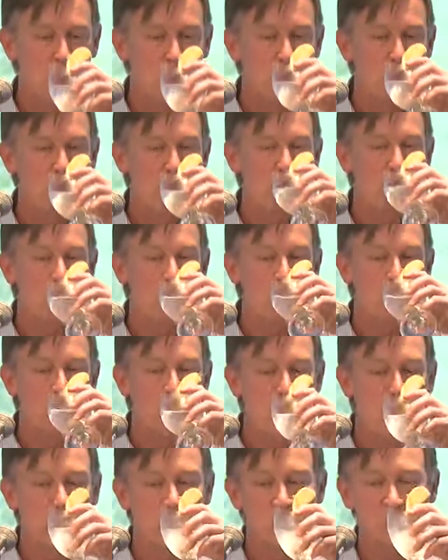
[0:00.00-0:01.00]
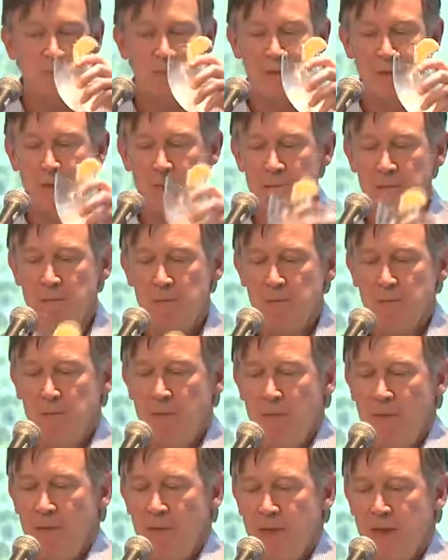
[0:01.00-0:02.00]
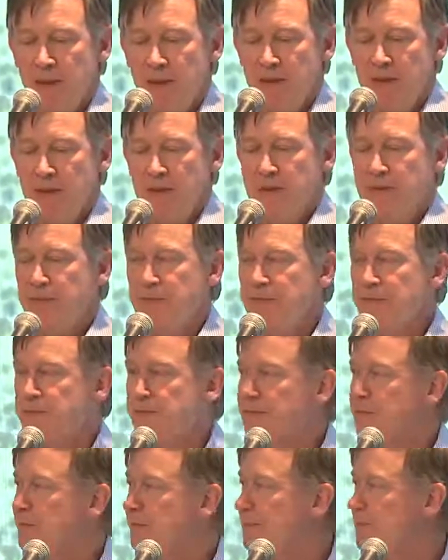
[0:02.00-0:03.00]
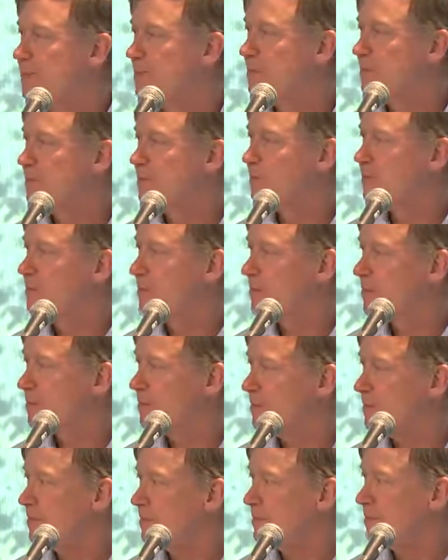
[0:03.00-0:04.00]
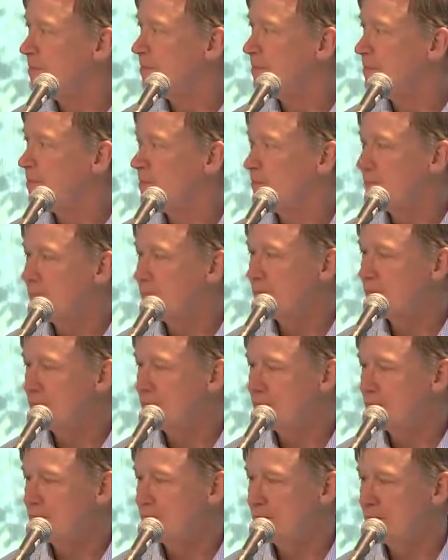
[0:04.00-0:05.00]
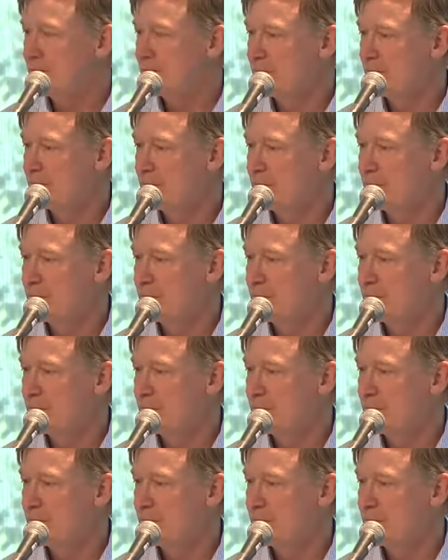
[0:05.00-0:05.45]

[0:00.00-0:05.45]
[no speech]